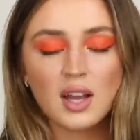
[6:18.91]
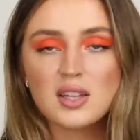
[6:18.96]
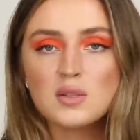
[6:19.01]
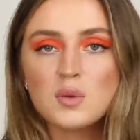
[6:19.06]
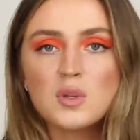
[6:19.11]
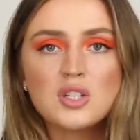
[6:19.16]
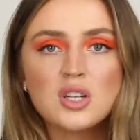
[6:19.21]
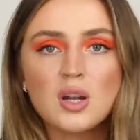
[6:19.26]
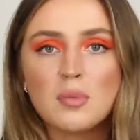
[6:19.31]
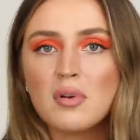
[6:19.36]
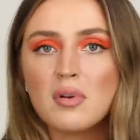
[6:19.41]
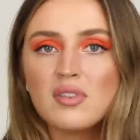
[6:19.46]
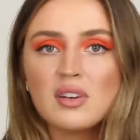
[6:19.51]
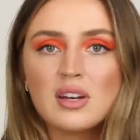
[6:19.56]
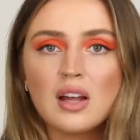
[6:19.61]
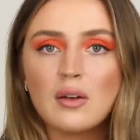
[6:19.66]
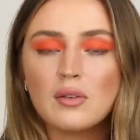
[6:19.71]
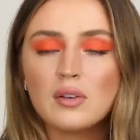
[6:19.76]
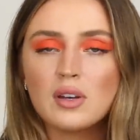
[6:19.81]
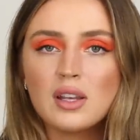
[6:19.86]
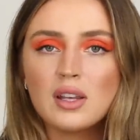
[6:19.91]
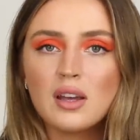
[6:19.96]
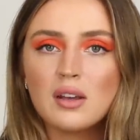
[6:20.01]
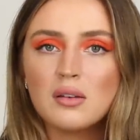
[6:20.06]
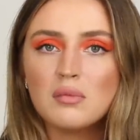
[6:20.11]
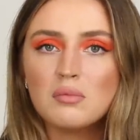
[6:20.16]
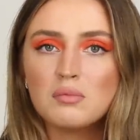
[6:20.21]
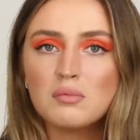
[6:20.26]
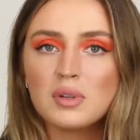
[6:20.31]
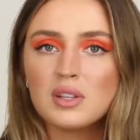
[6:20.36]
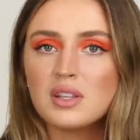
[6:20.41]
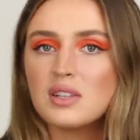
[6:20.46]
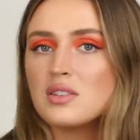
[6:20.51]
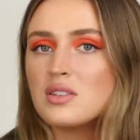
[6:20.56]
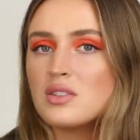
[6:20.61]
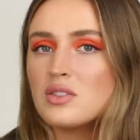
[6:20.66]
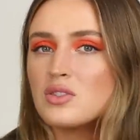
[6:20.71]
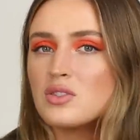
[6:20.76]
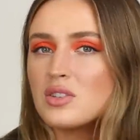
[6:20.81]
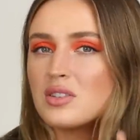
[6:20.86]
I switch it up every now and again, but
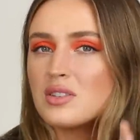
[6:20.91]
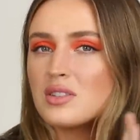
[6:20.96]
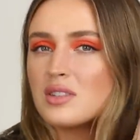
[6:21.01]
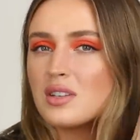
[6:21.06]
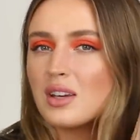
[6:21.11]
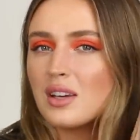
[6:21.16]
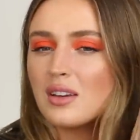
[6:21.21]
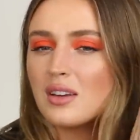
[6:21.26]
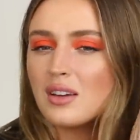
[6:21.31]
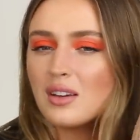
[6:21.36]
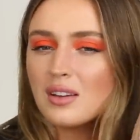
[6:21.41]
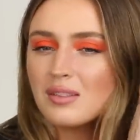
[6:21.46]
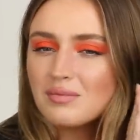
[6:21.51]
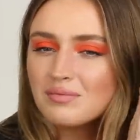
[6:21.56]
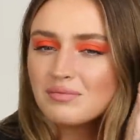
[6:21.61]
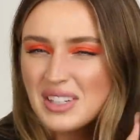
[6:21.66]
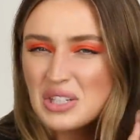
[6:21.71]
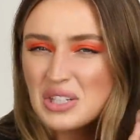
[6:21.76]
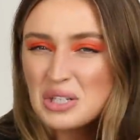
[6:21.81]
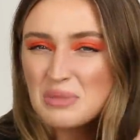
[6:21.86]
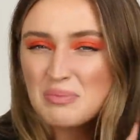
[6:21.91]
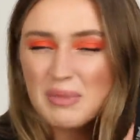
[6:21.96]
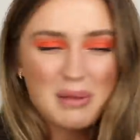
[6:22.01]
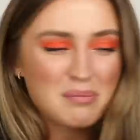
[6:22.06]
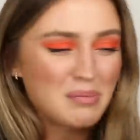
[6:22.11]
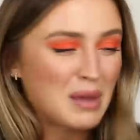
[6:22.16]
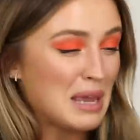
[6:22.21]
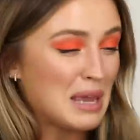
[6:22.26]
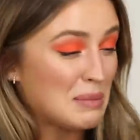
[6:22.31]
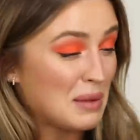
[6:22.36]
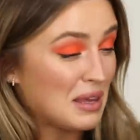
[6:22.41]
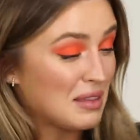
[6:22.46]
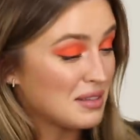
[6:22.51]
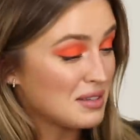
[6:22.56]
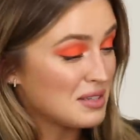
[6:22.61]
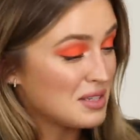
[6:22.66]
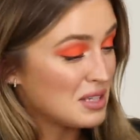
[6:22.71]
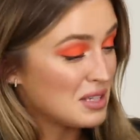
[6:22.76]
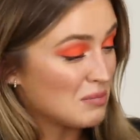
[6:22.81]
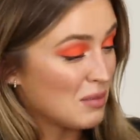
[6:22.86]
this is just like a, it's just my baby.
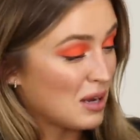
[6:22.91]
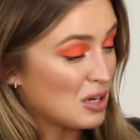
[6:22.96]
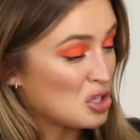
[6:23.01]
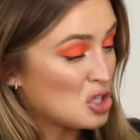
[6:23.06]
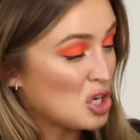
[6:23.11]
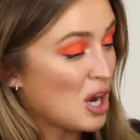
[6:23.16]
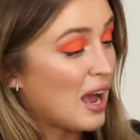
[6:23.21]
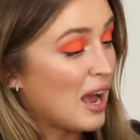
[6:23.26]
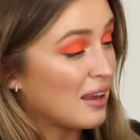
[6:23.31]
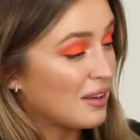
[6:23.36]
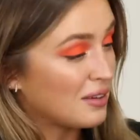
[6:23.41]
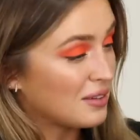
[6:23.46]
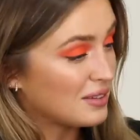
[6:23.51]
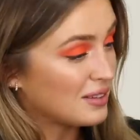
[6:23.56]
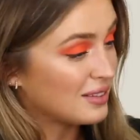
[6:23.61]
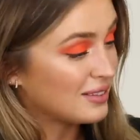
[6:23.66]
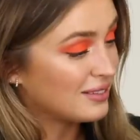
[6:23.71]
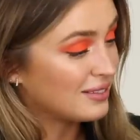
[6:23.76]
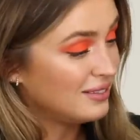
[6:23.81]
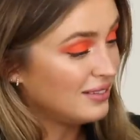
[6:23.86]
This is my child.